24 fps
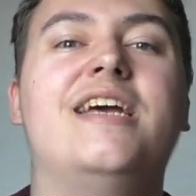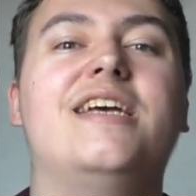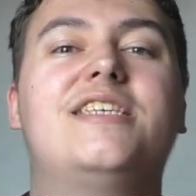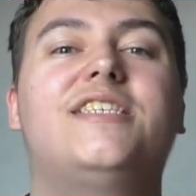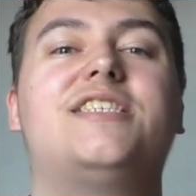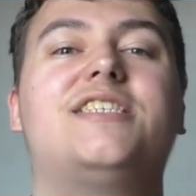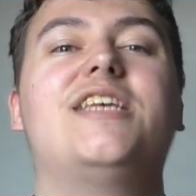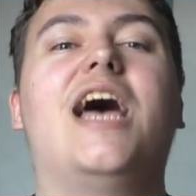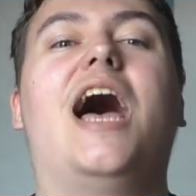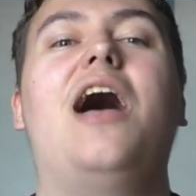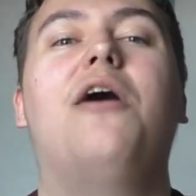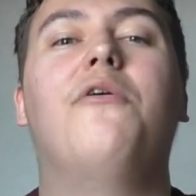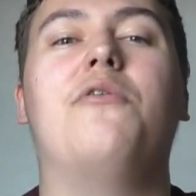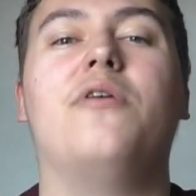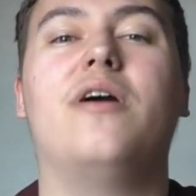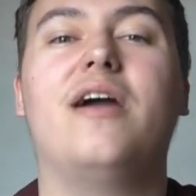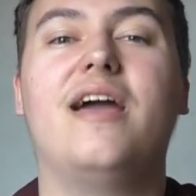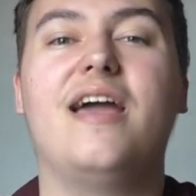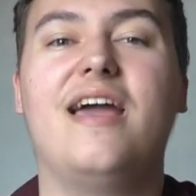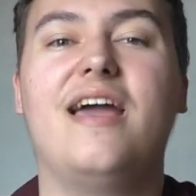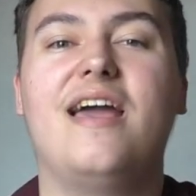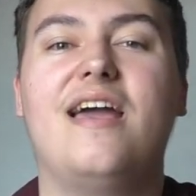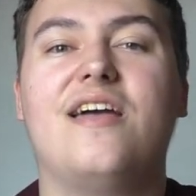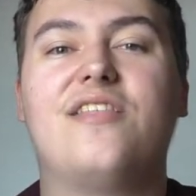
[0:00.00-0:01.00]
So,
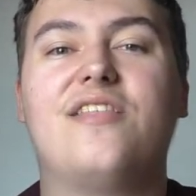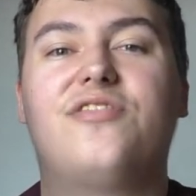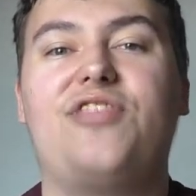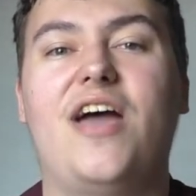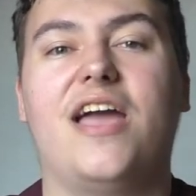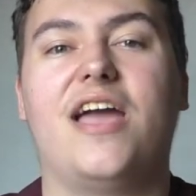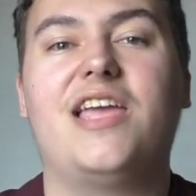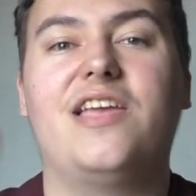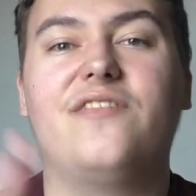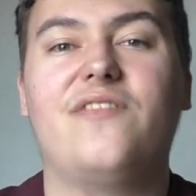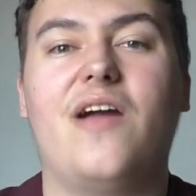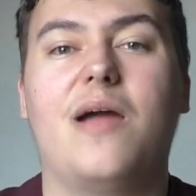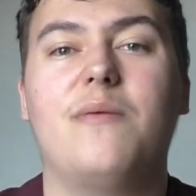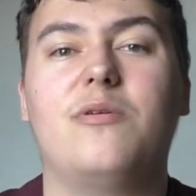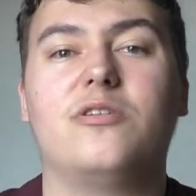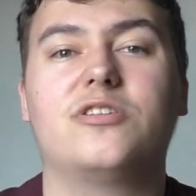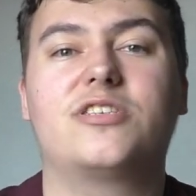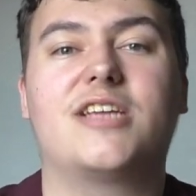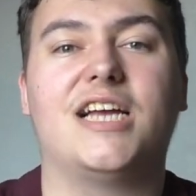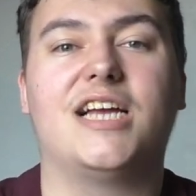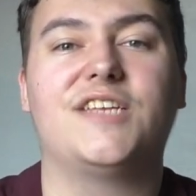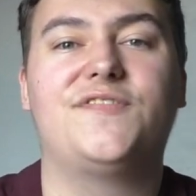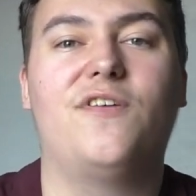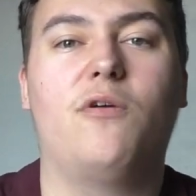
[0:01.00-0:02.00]
Thank you very
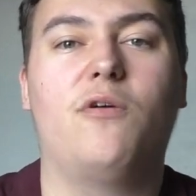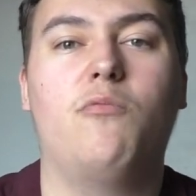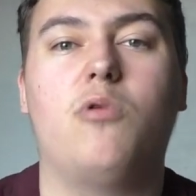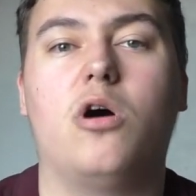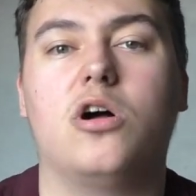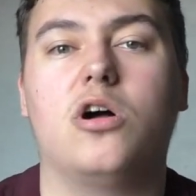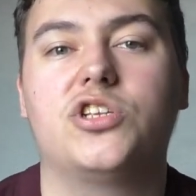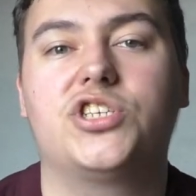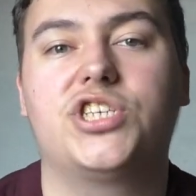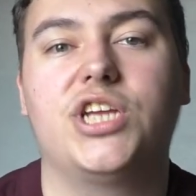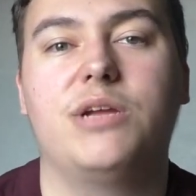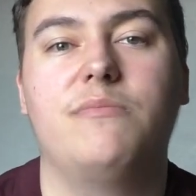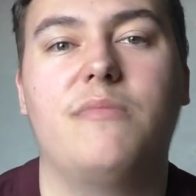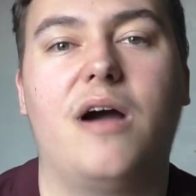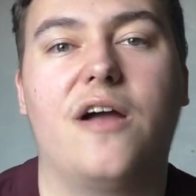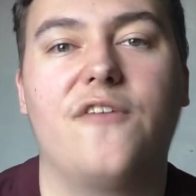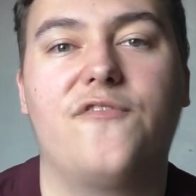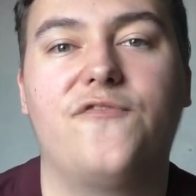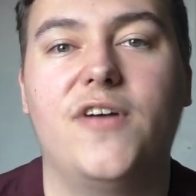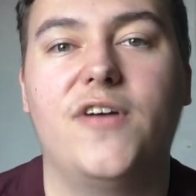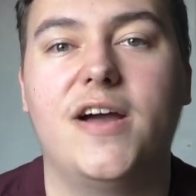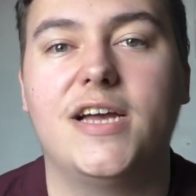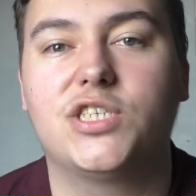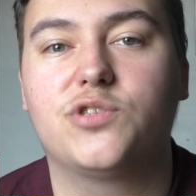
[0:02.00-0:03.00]
much guys for watching my
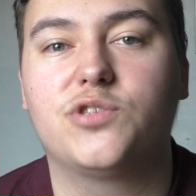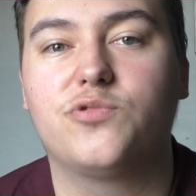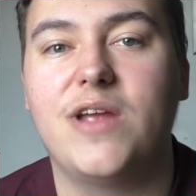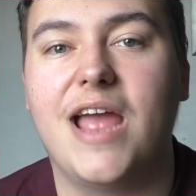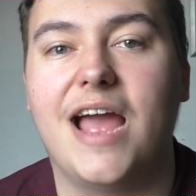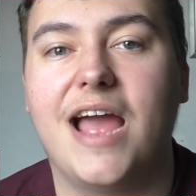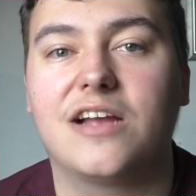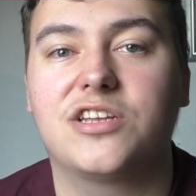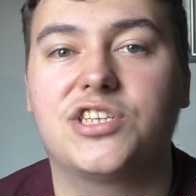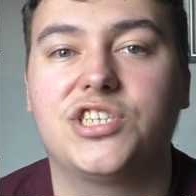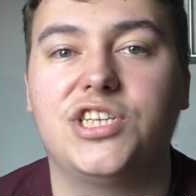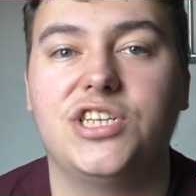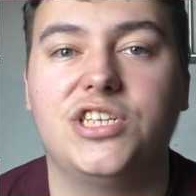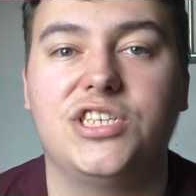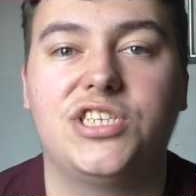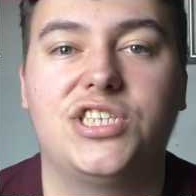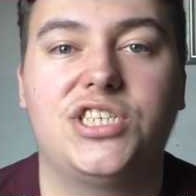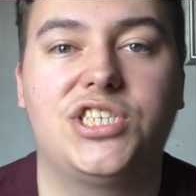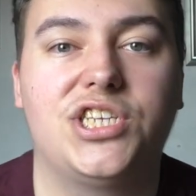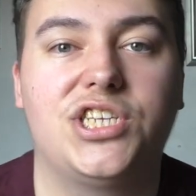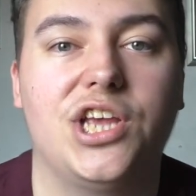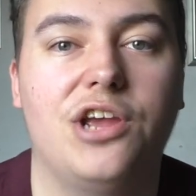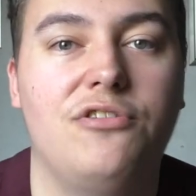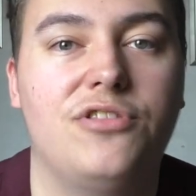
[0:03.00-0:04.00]
first
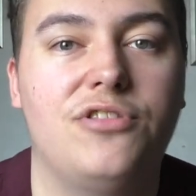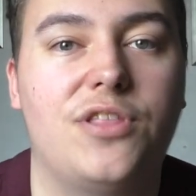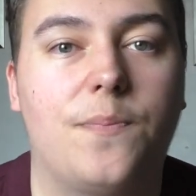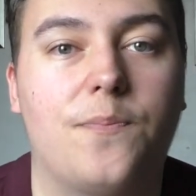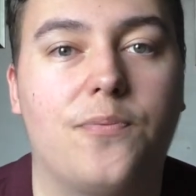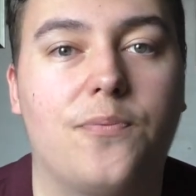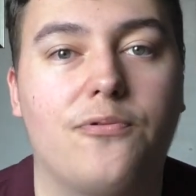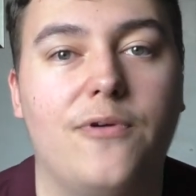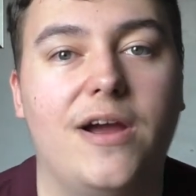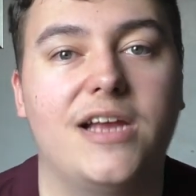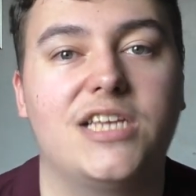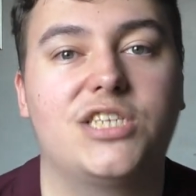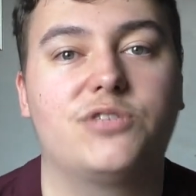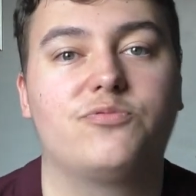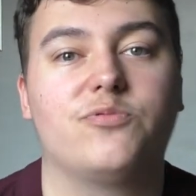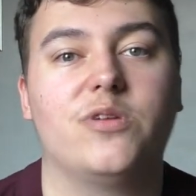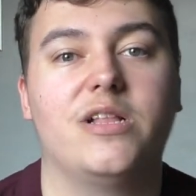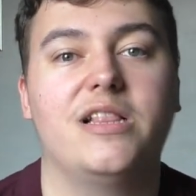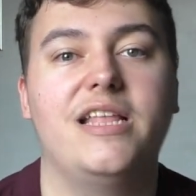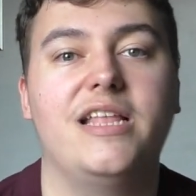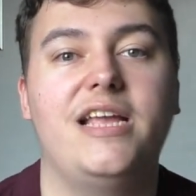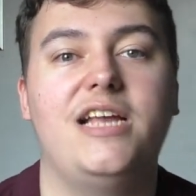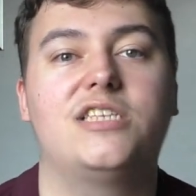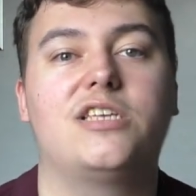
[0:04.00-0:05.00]
reactions to the press
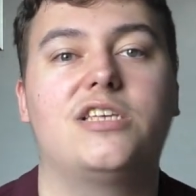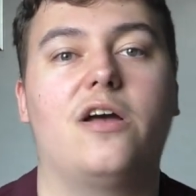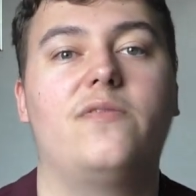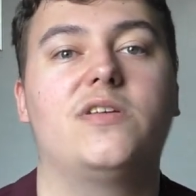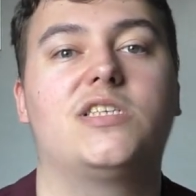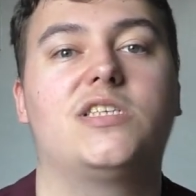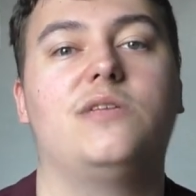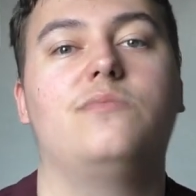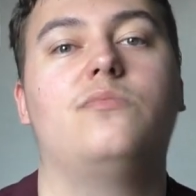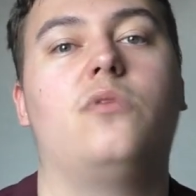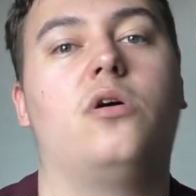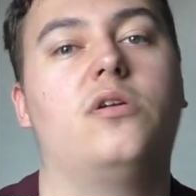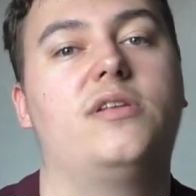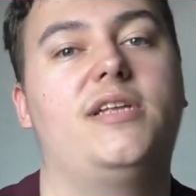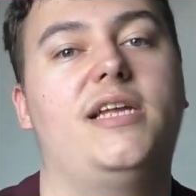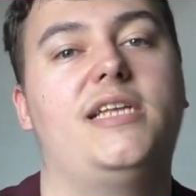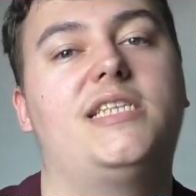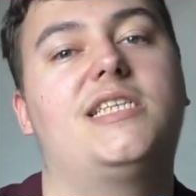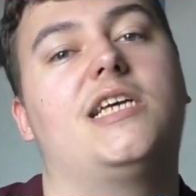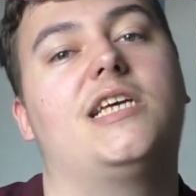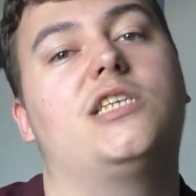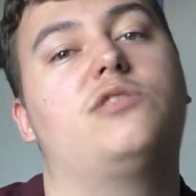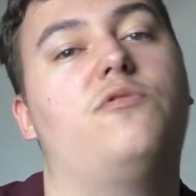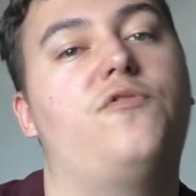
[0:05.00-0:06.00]
release. Obviously more
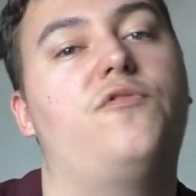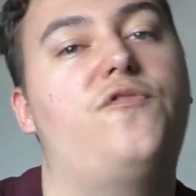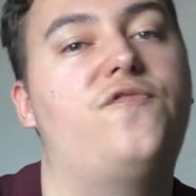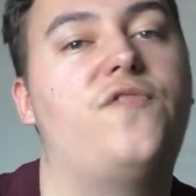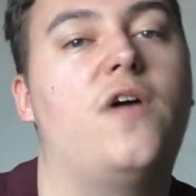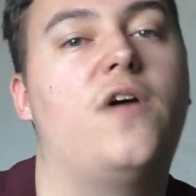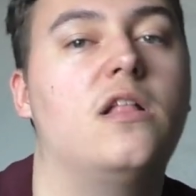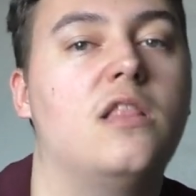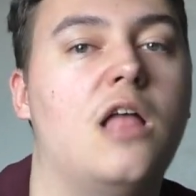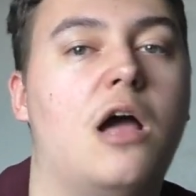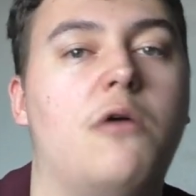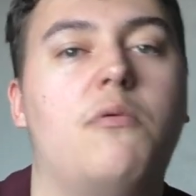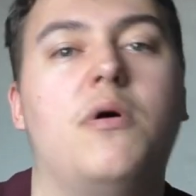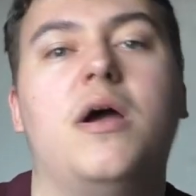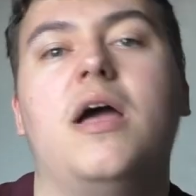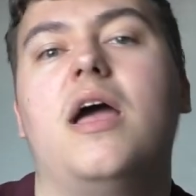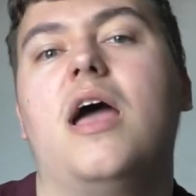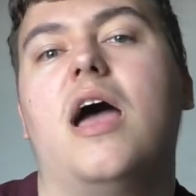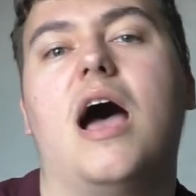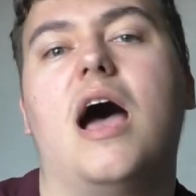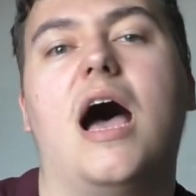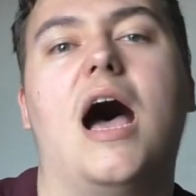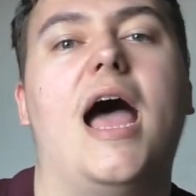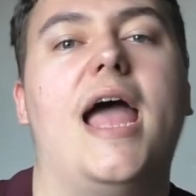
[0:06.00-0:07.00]
details will follow
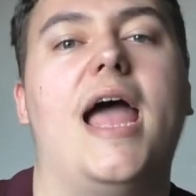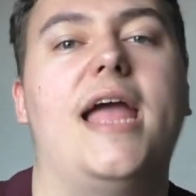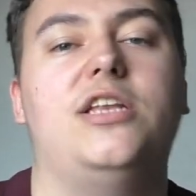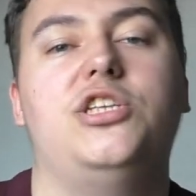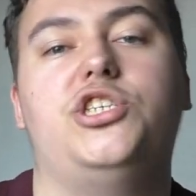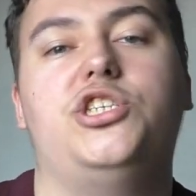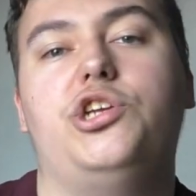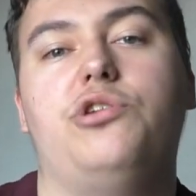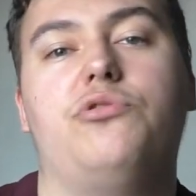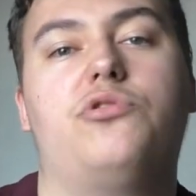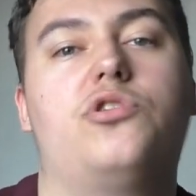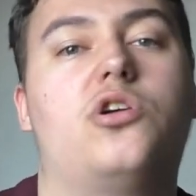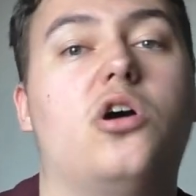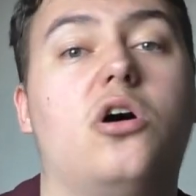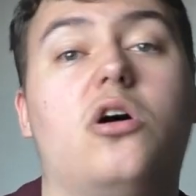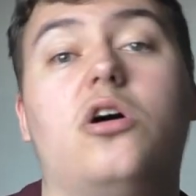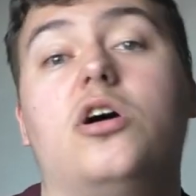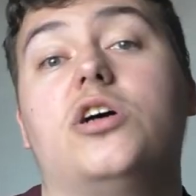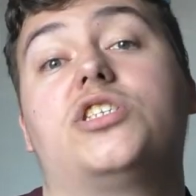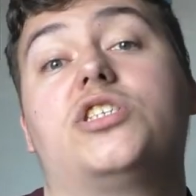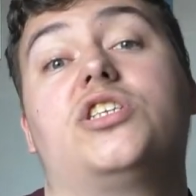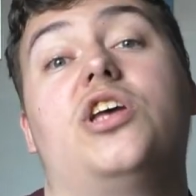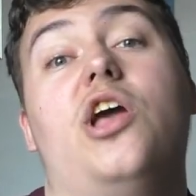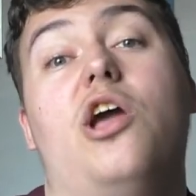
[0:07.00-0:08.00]
uh, in due
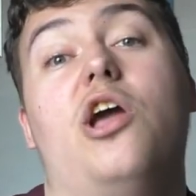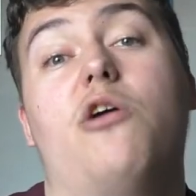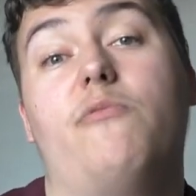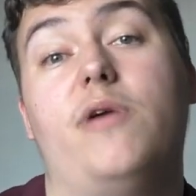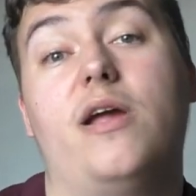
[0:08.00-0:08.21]
course.